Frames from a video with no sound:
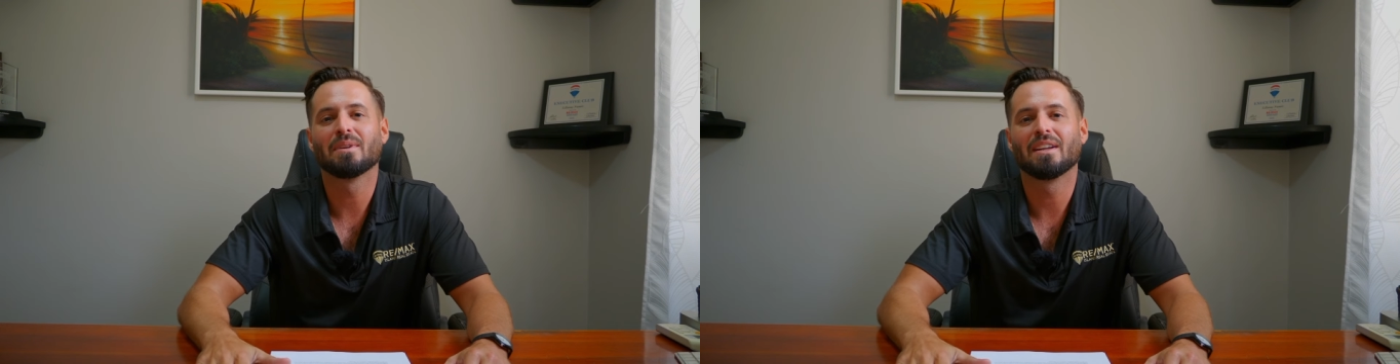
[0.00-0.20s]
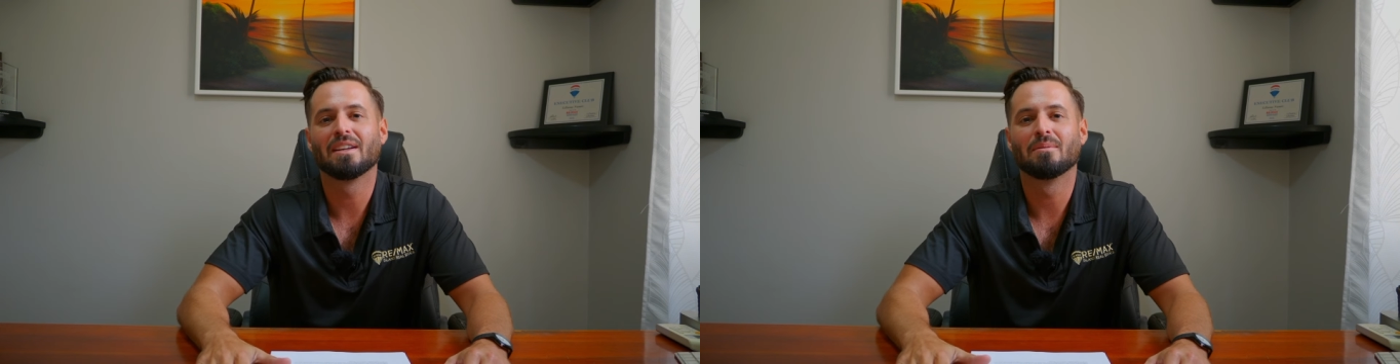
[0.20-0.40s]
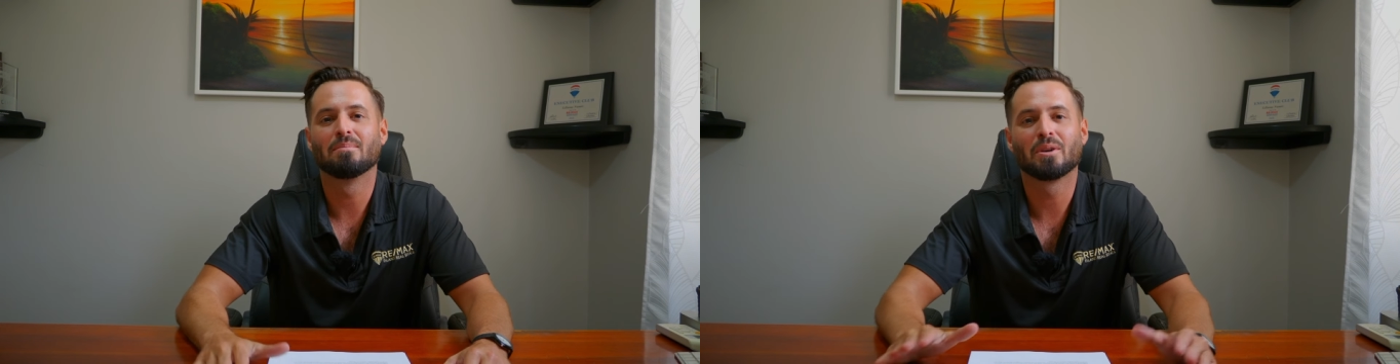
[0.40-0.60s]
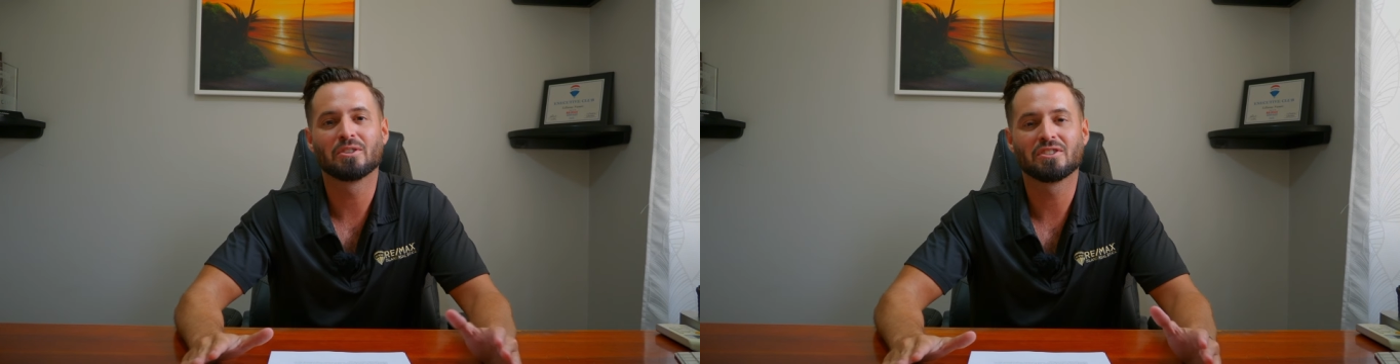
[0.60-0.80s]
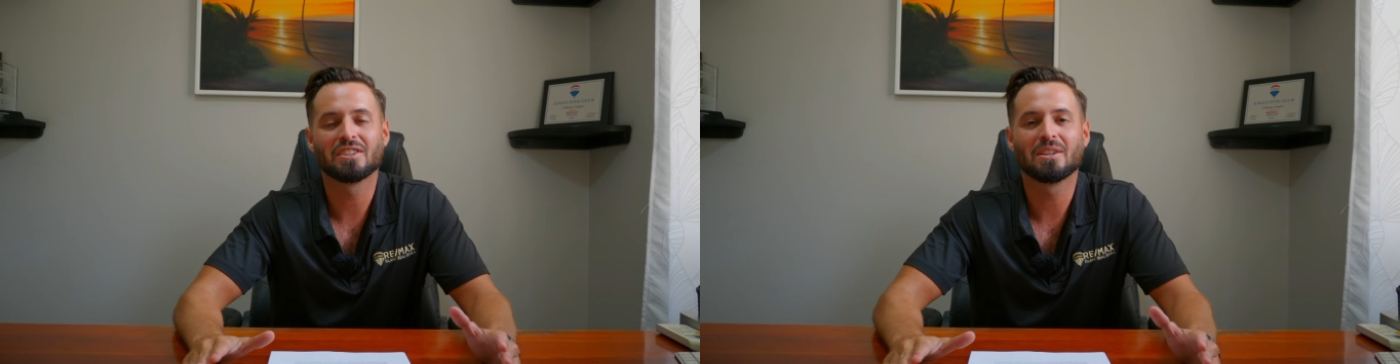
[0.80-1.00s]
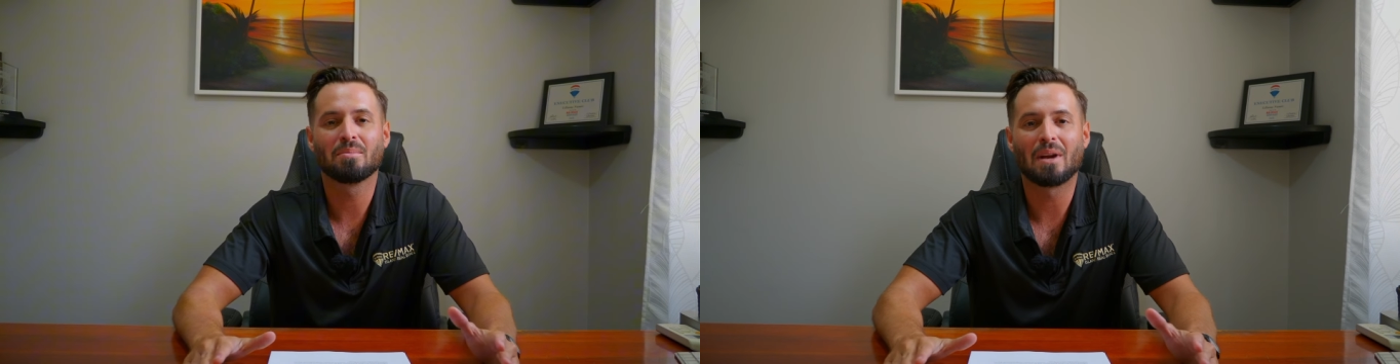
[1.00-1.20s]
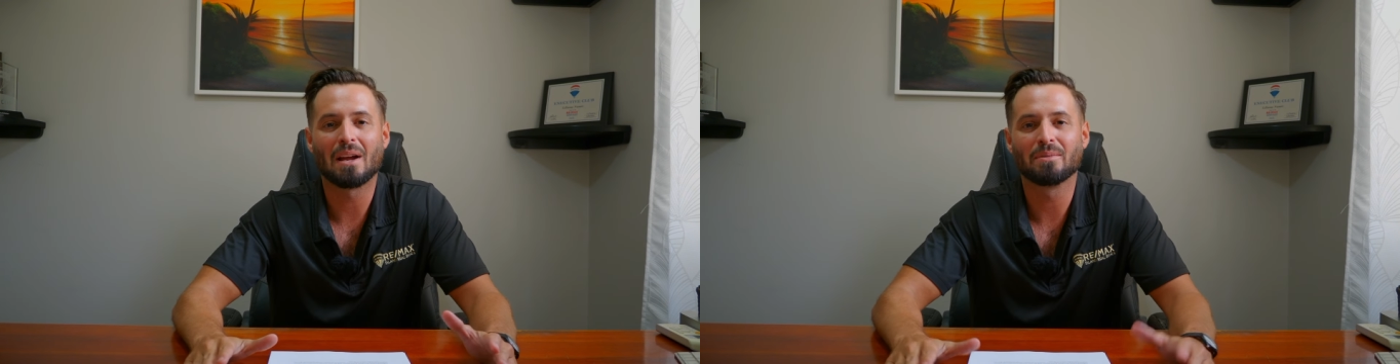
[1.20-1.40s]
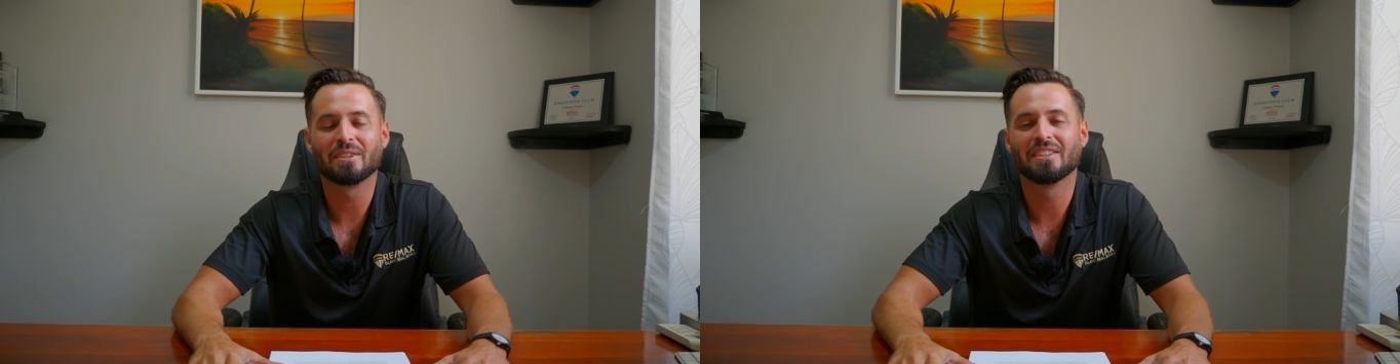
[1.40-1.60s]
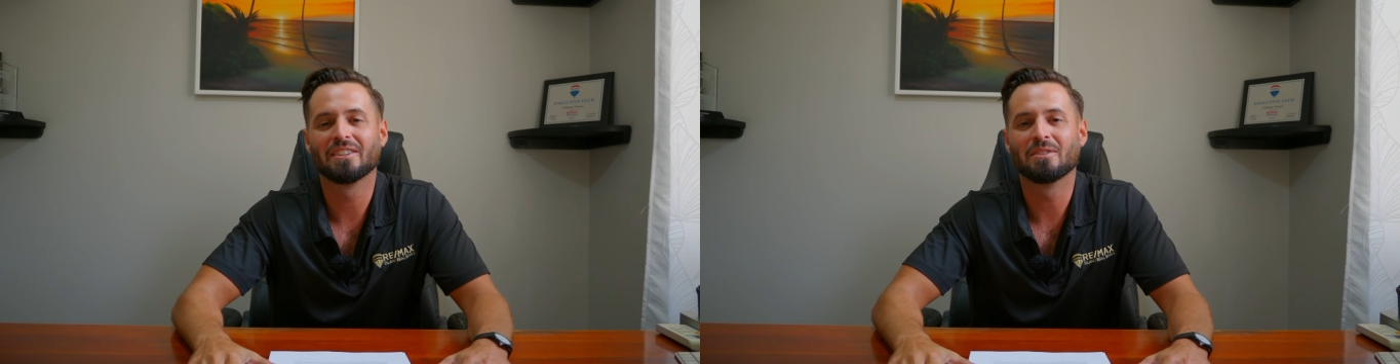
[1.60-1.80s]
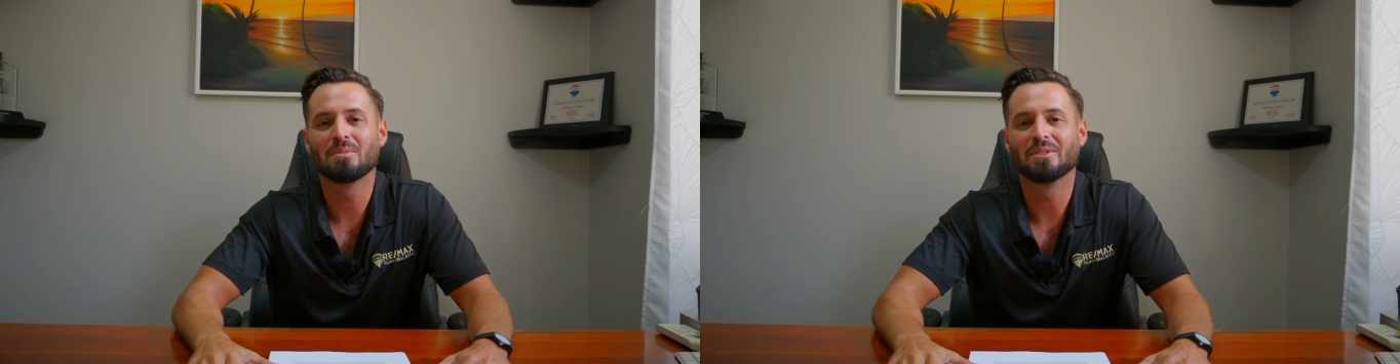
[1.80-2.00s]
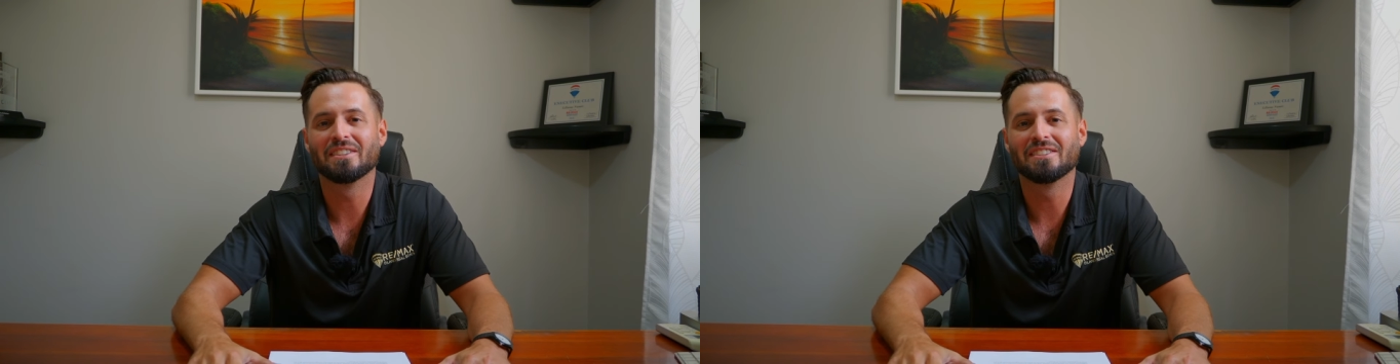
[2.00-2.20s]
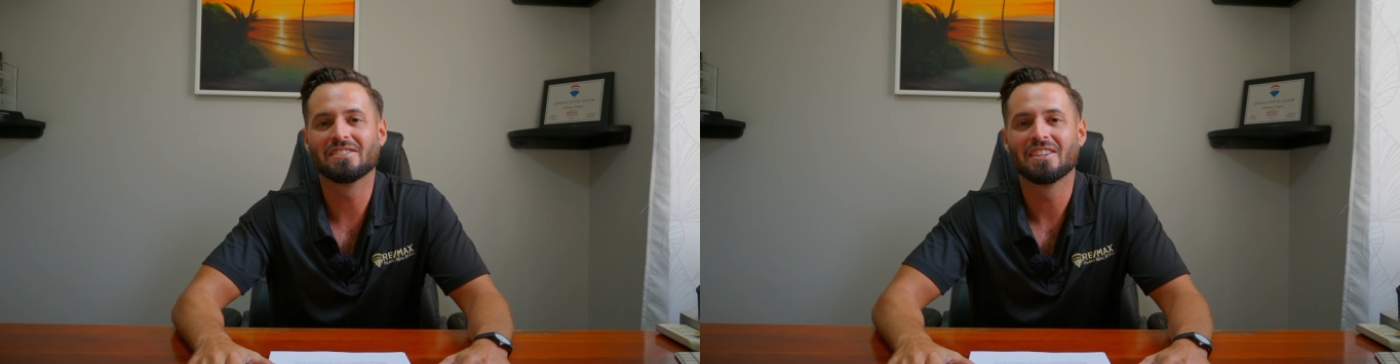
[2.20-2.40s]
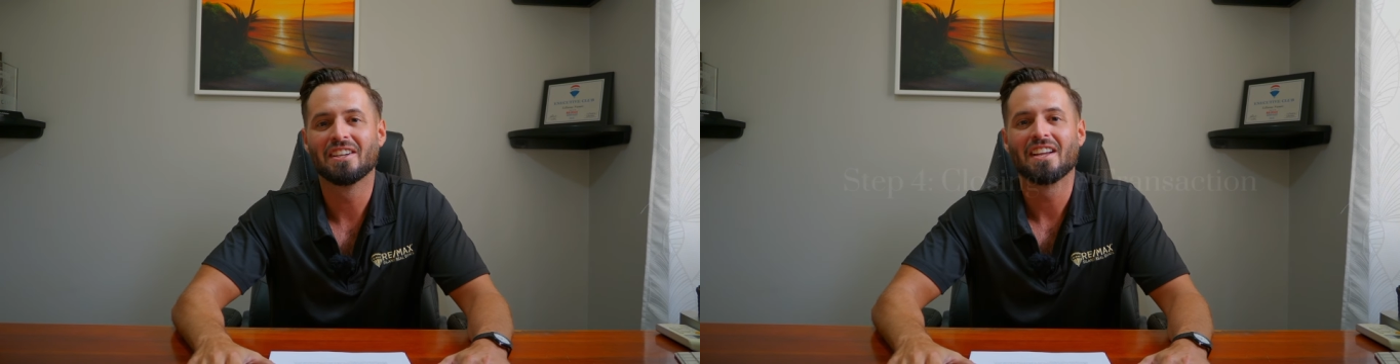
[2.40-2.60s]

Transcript: in purchasing a property here in Belize